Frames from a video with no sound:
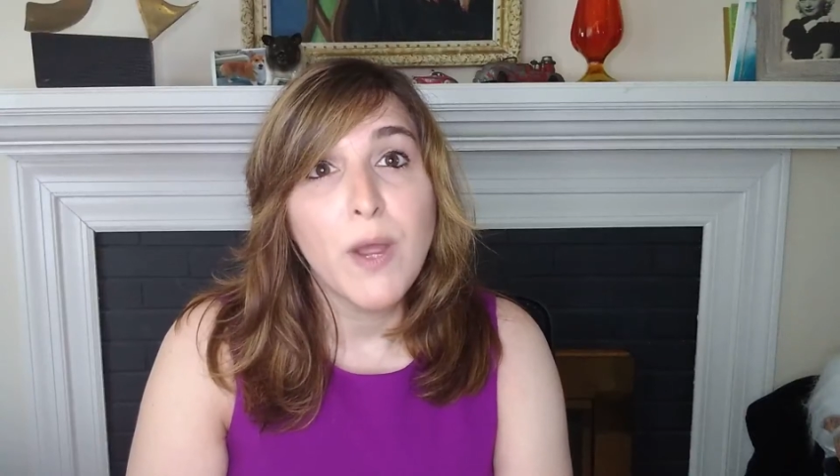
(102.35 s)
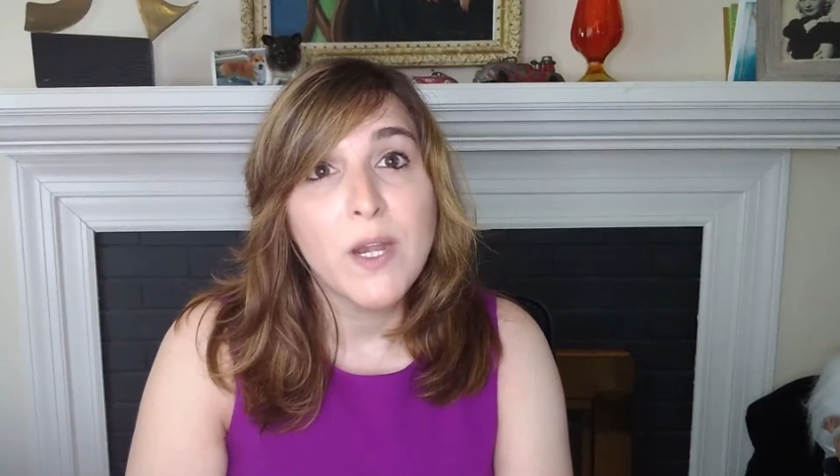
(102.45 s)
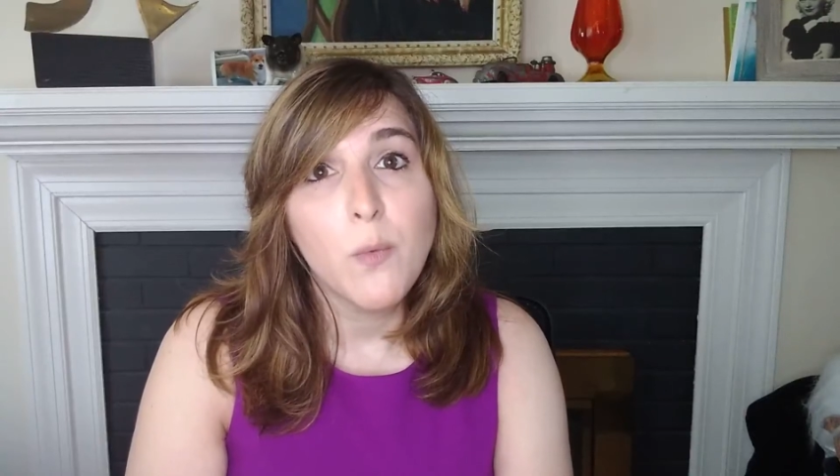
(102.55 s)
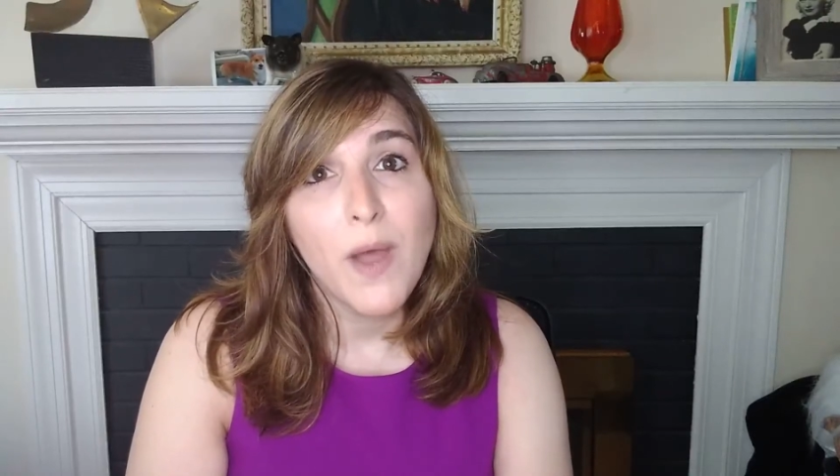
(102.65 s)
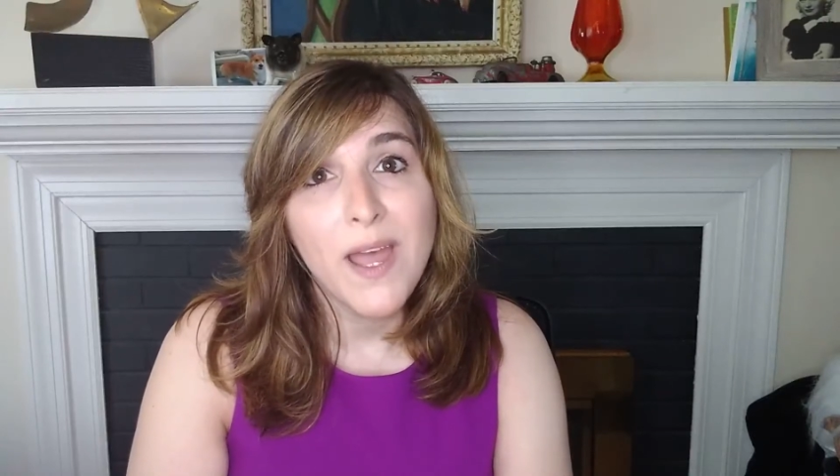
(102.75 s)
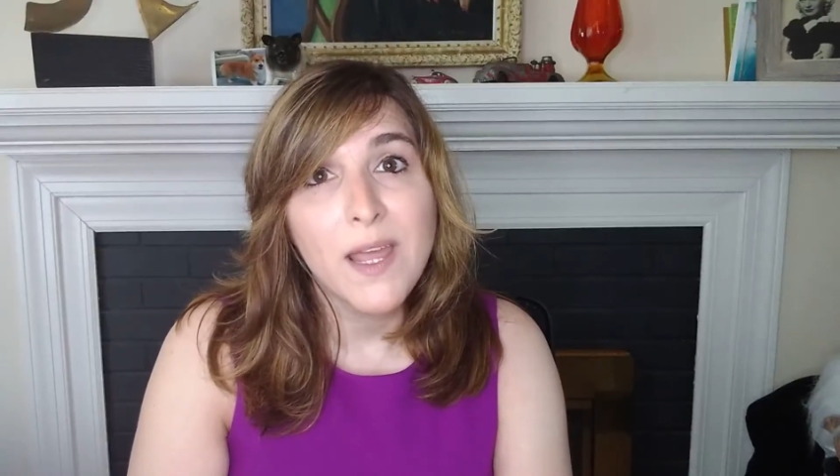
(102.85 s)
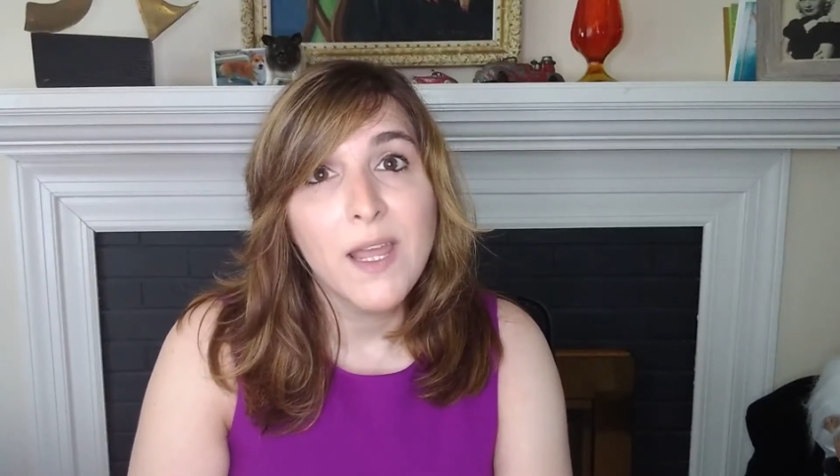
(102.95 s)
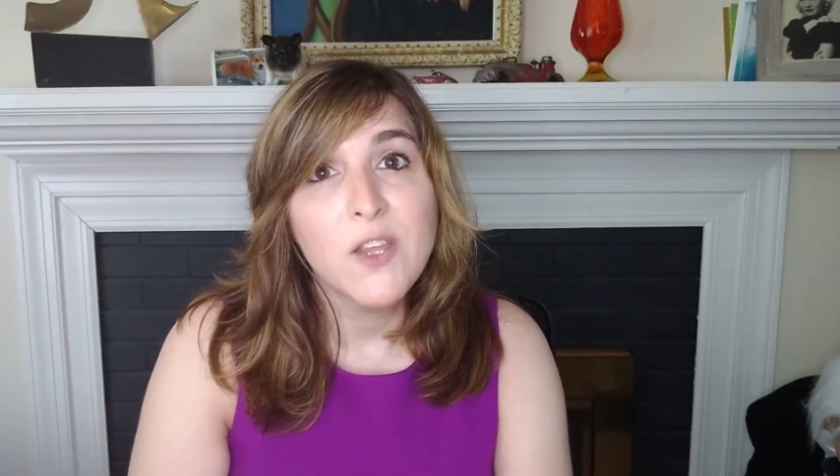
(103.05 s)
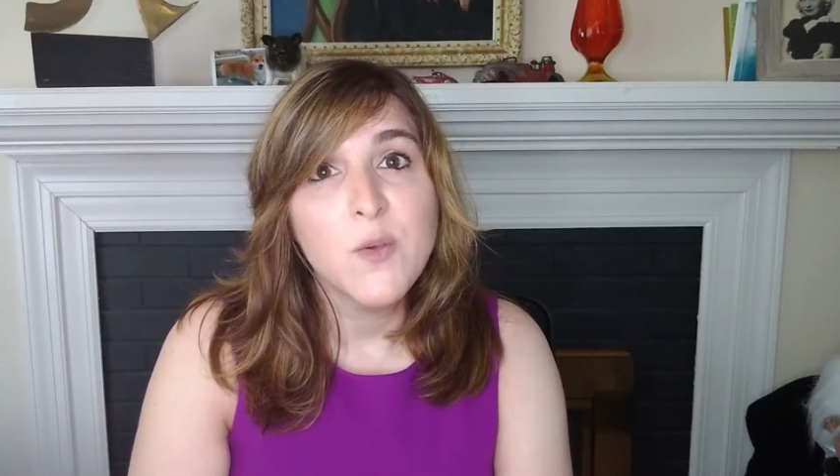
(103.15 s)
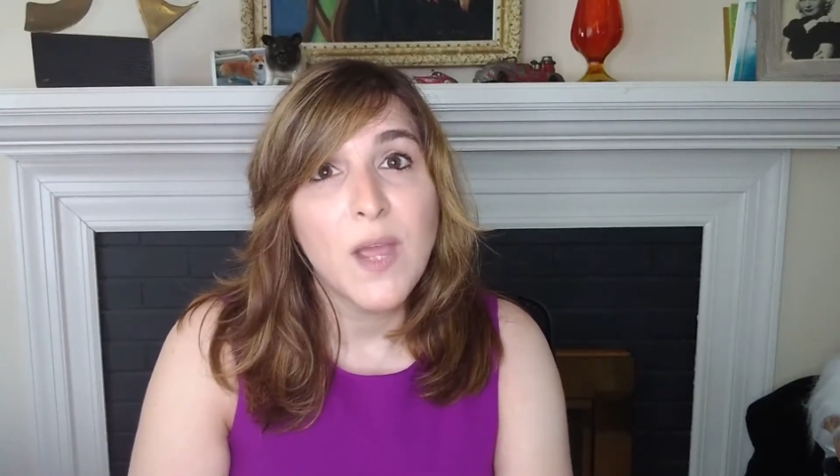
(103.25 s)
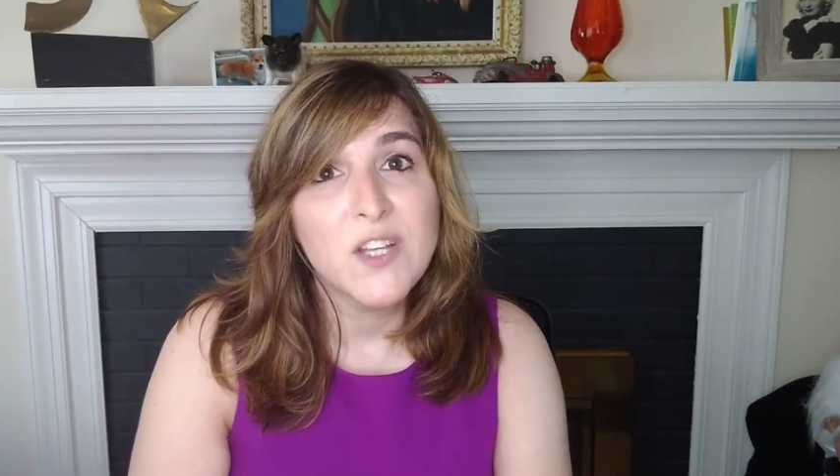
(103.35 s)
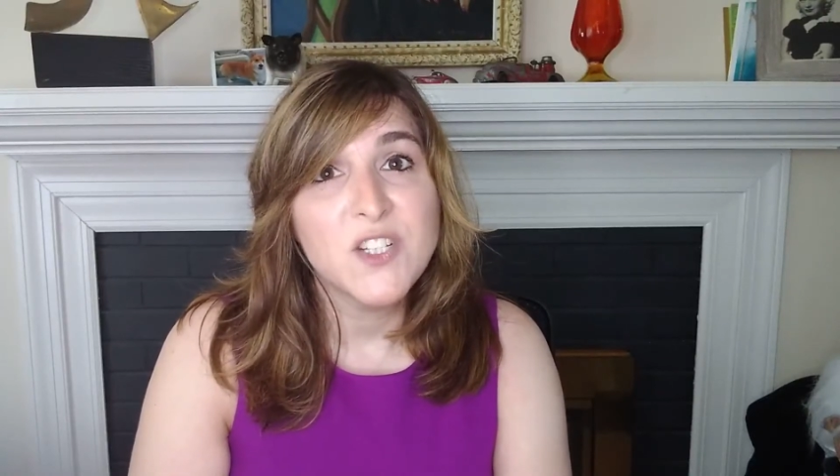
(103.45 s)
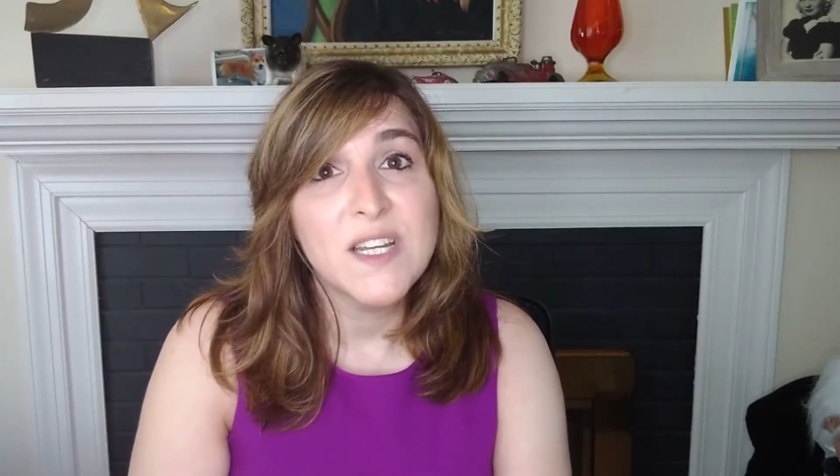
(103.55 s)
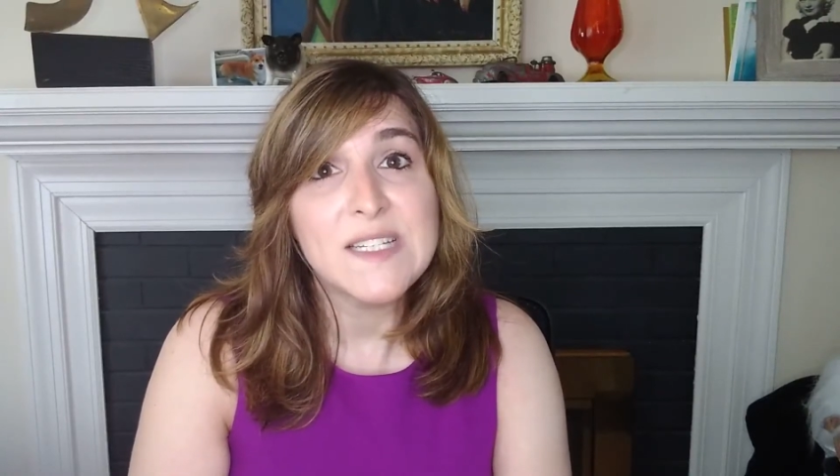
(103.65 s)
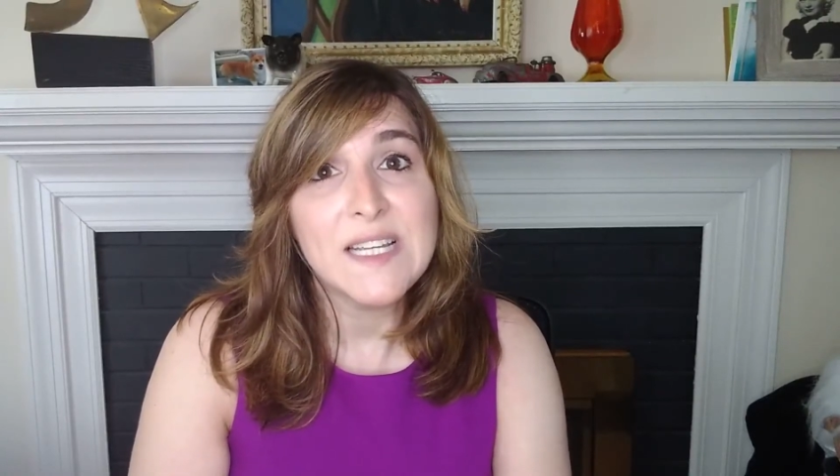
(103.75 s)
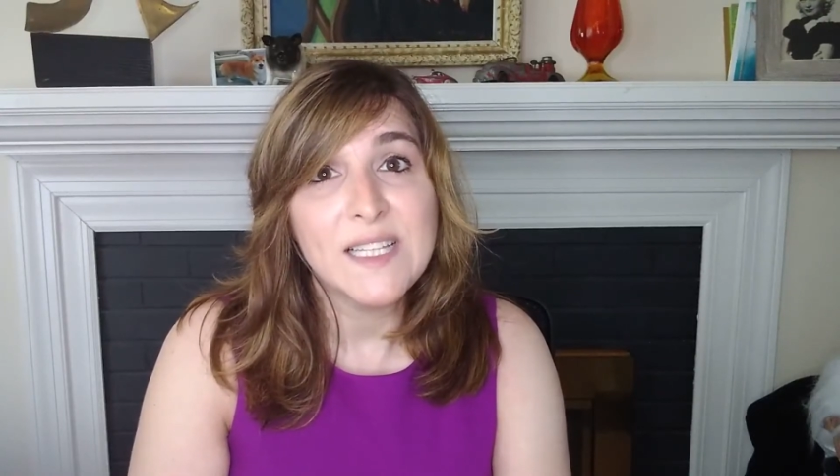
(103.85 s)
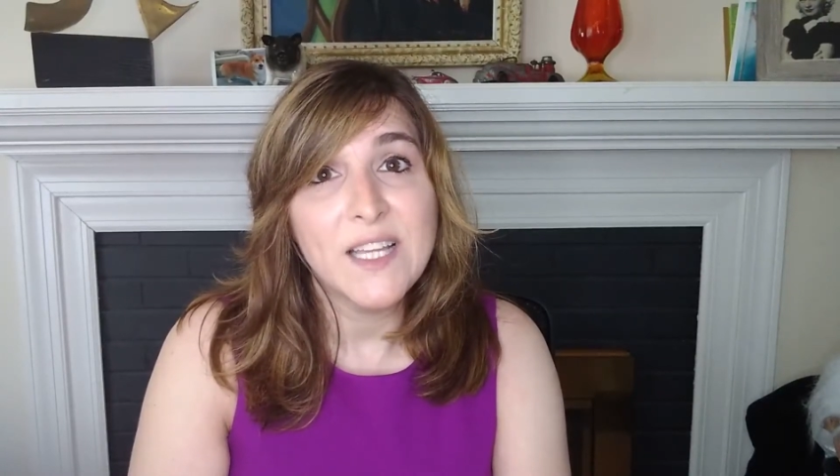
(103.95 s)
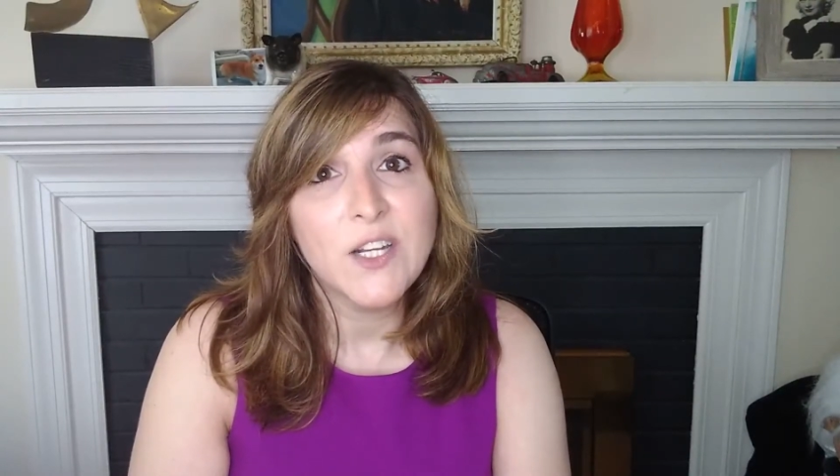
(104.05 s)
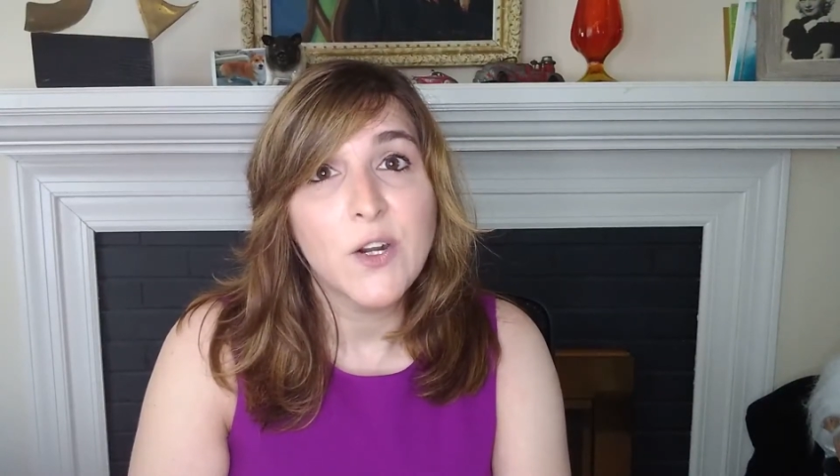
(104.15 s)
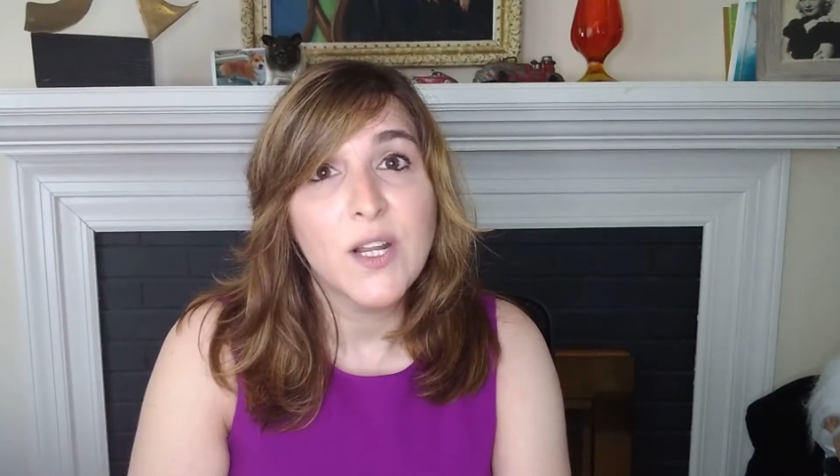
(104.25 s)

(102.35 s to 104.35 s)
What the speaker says: right away and you catch it a day later,